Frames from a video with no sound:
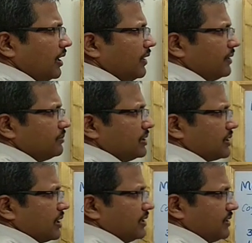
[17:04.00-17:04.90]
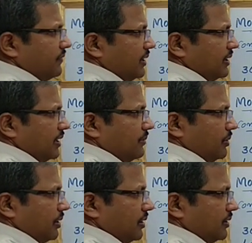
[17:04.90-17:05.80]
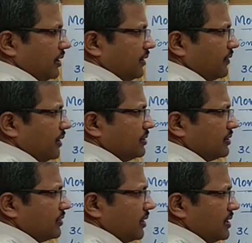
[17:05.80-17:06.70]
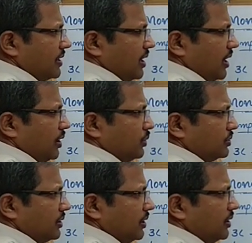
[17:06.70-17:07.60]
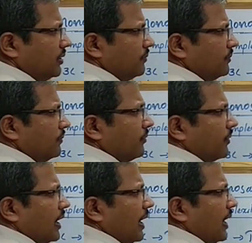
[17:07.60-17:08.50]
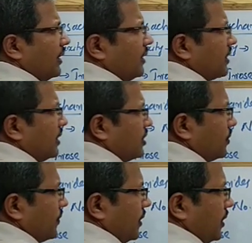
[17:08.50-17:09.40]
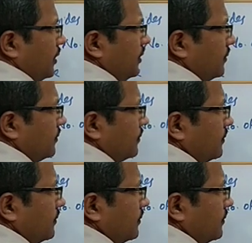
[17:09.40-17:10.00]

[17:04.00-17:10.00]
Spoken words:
if I am just classifying that particular thing, so I am just writing aldose here and ketose here.